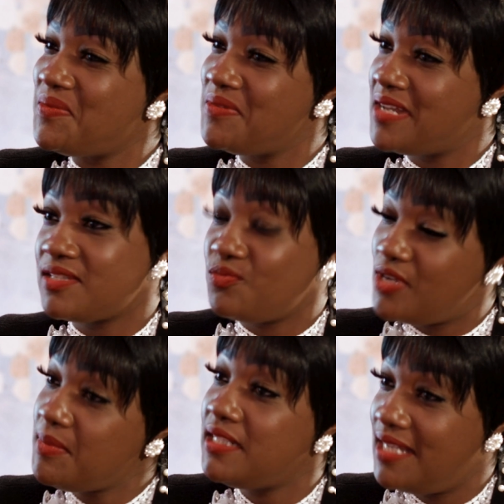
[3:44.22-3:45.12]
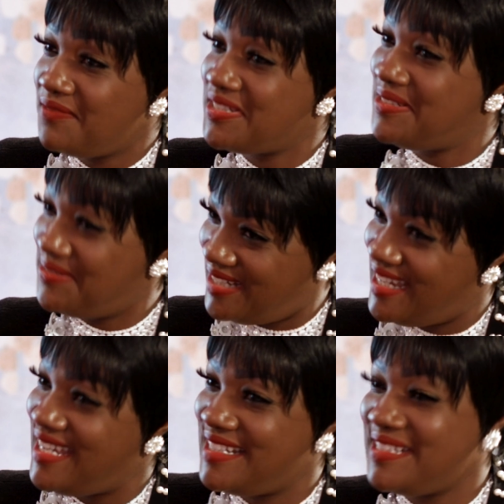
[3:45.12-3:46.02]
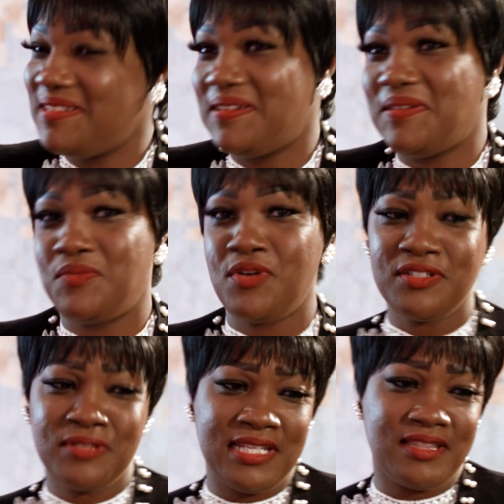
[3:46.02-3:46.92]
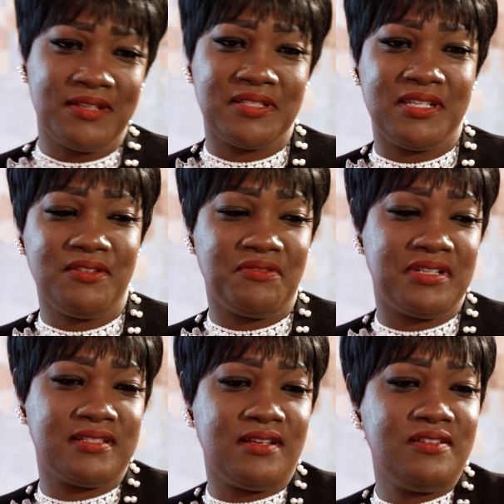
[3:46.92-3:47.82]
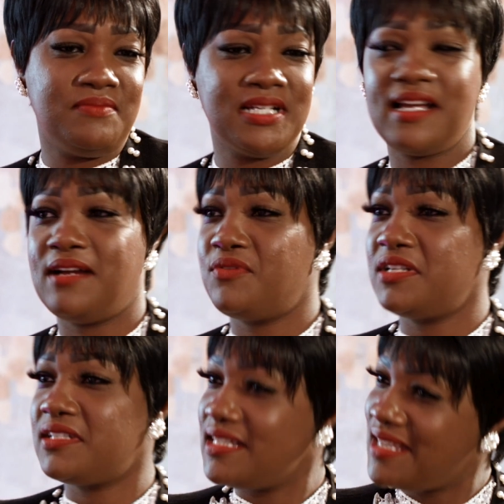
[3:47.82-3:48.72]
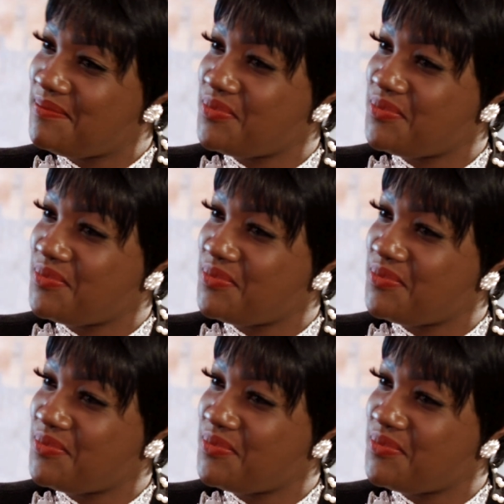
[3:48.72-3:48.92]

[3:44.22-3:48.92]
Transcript: because women love to do that. Yeah. Where'd you get those earrings? Oh my God, where'd you get that